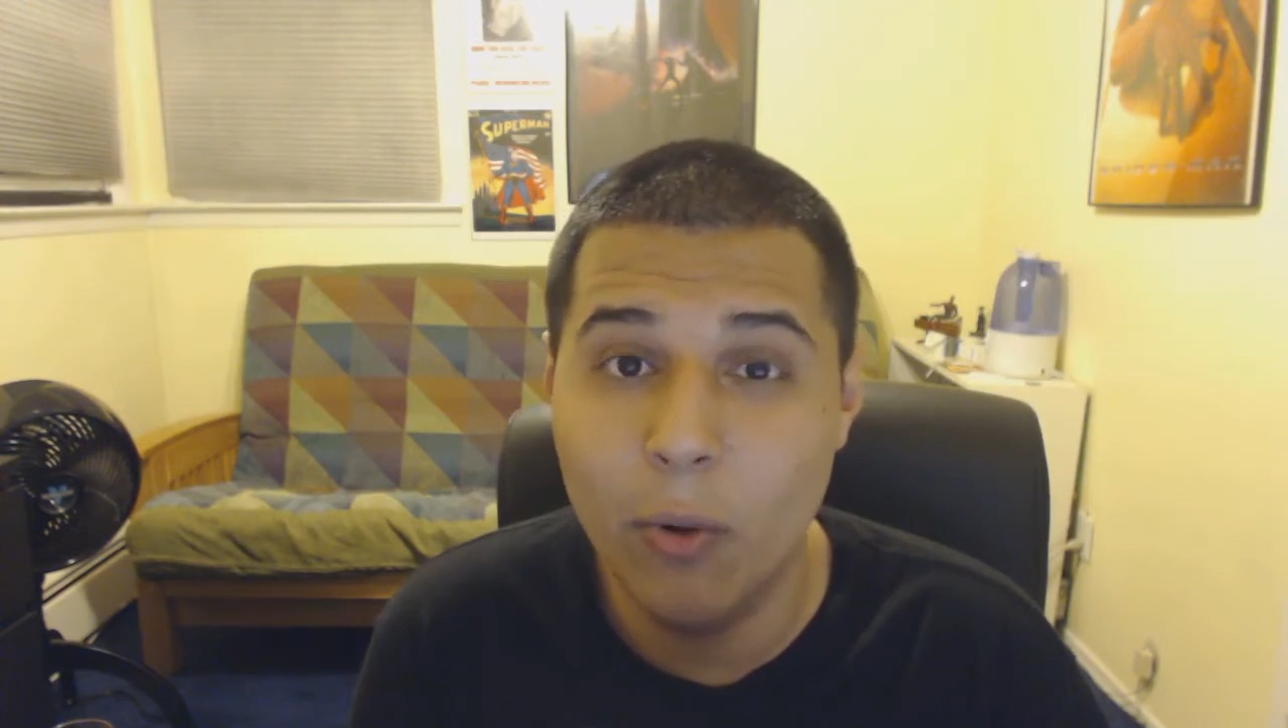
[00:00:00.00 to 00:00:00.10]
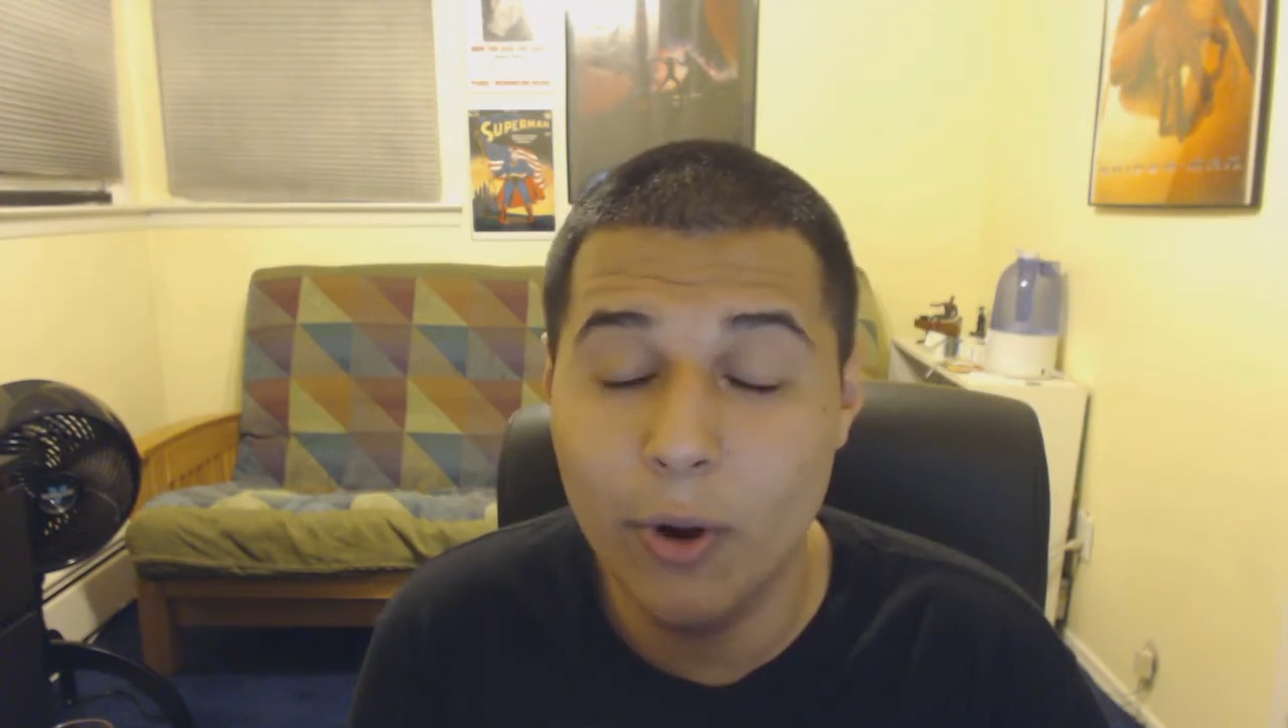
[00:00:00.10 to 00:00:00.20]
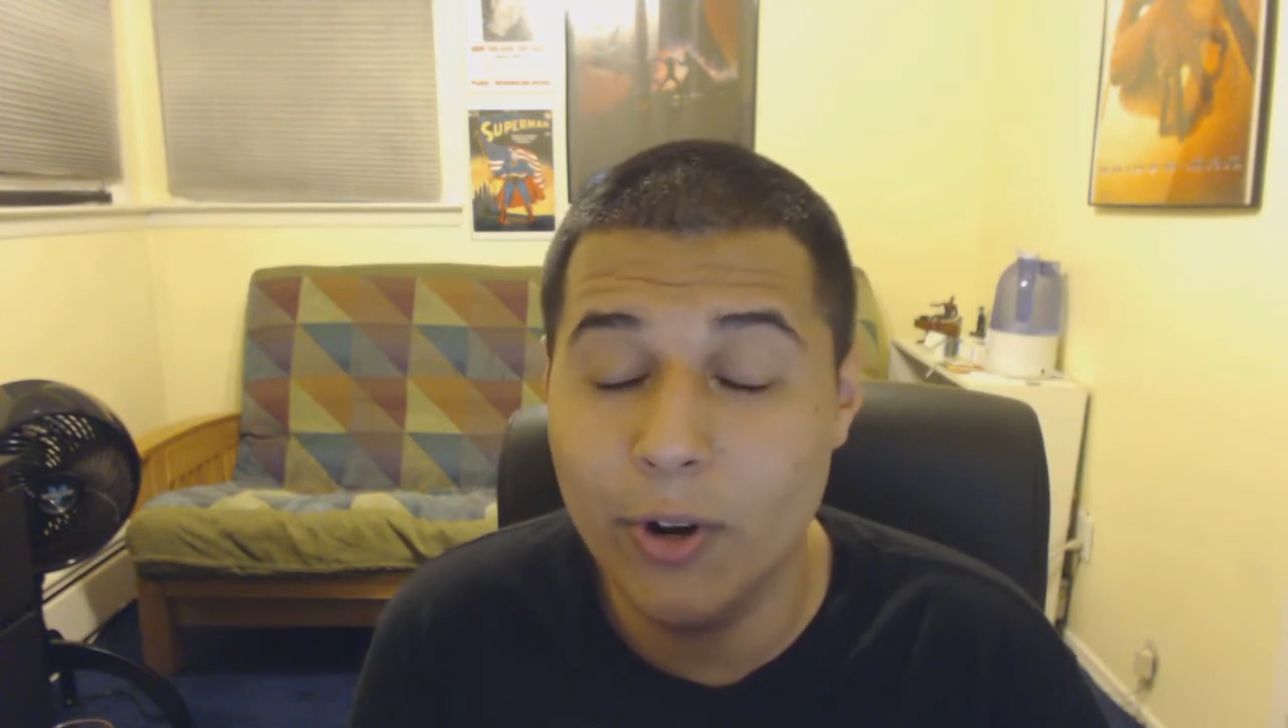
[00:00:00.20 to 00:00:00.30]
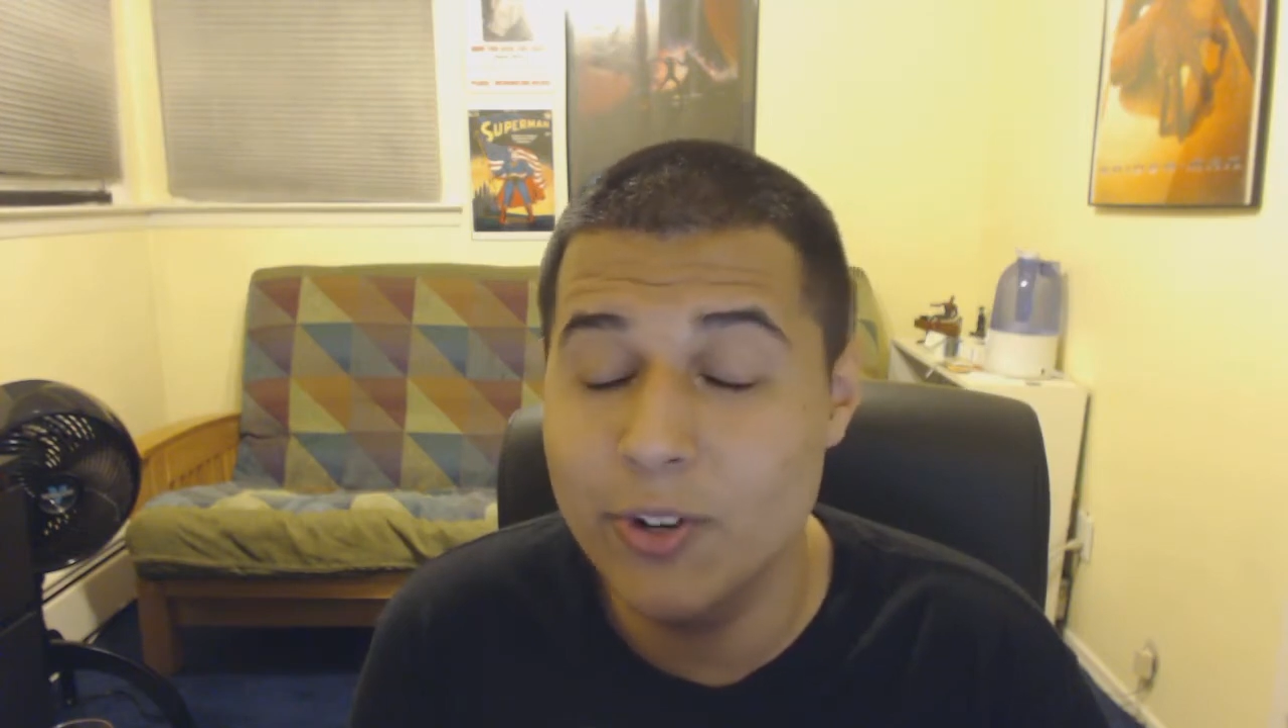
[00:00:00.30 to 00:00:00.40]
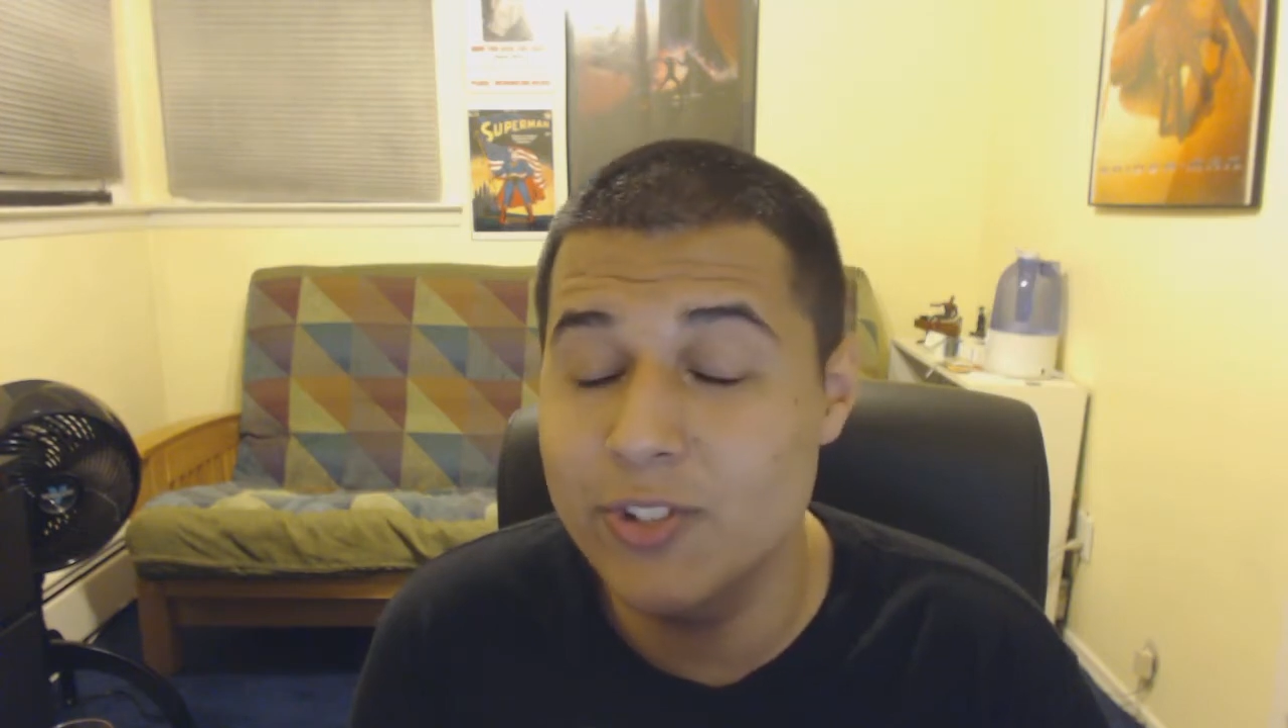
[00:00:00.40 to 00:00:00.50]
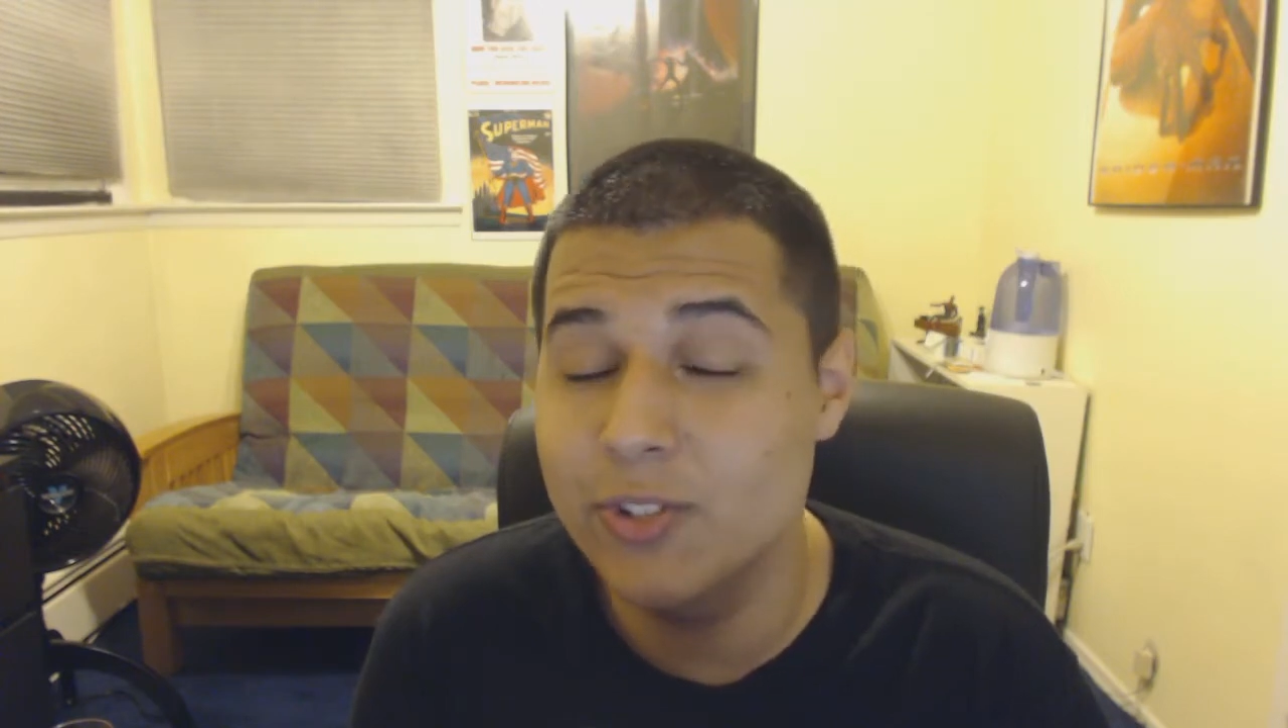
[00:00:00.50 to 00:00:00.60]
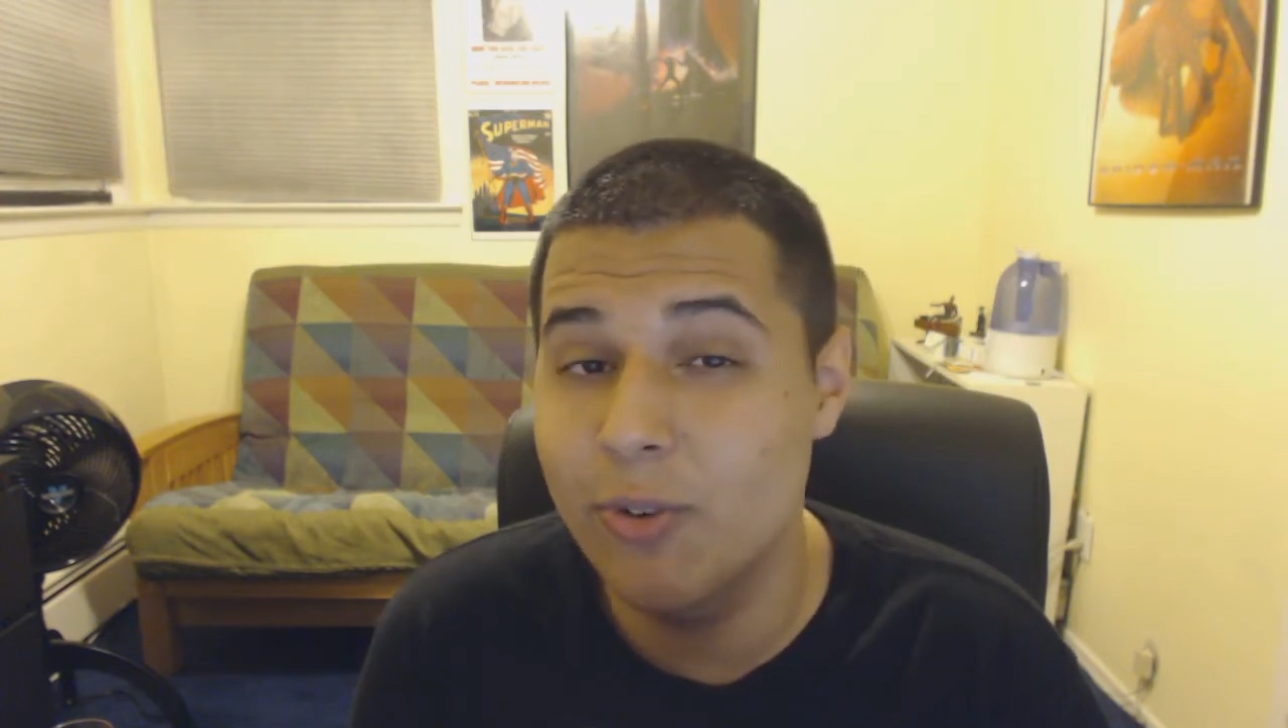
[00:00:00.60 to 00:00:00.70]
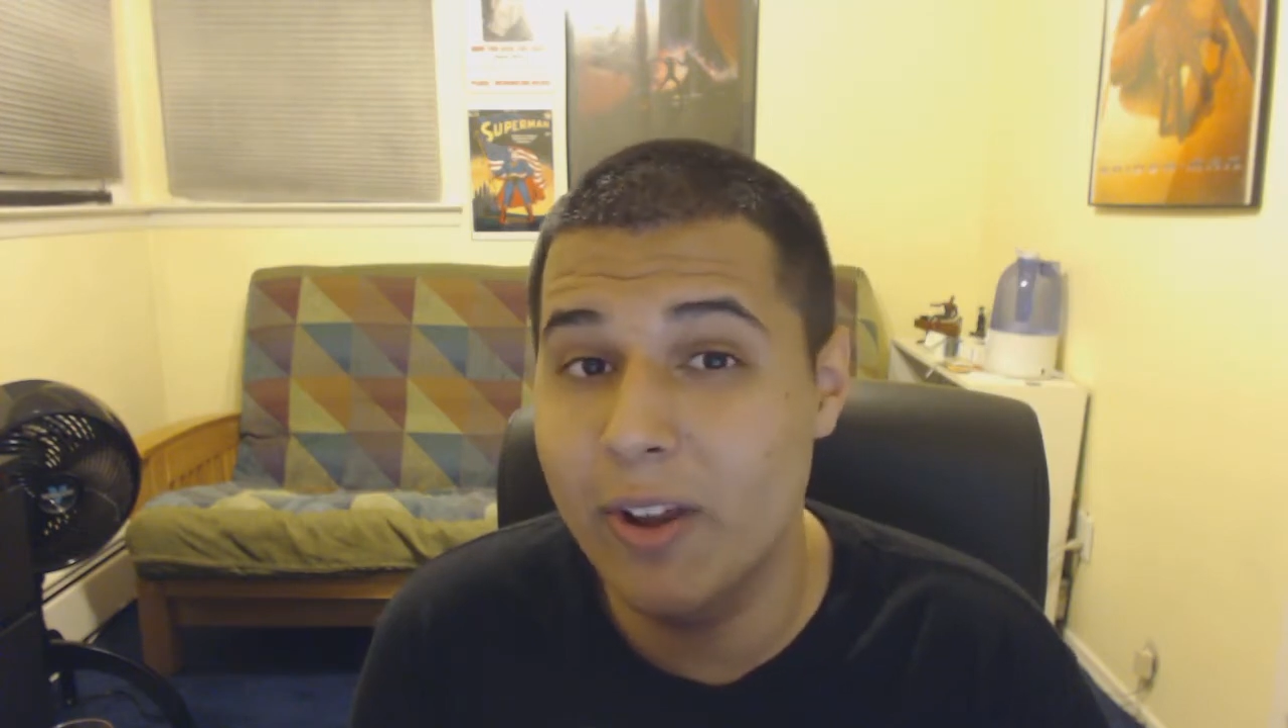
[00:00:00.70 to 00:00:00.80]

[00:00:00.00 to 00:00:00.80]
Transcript: or hers is